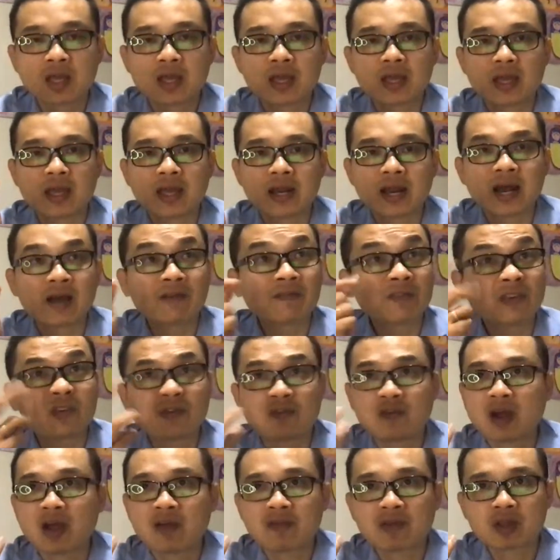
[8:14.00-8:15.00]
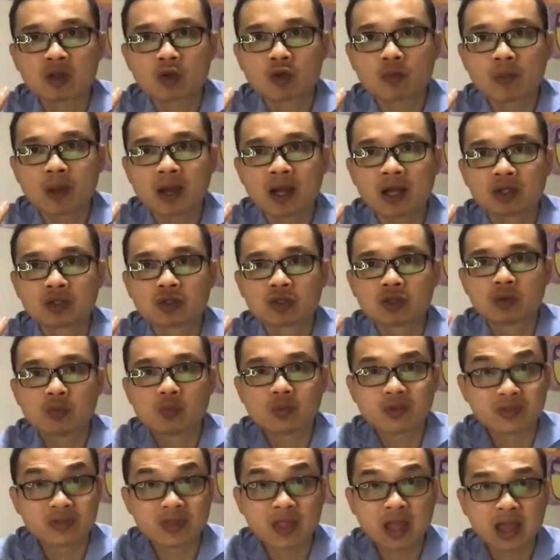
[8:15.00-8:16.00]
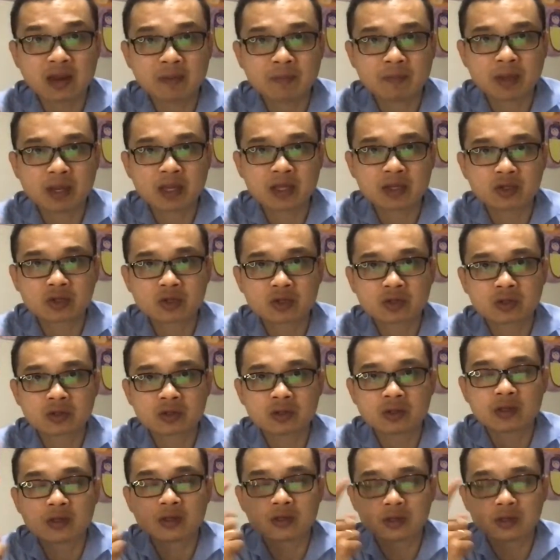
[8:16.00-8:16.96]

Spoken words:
And after 5 acupuncture with that patient,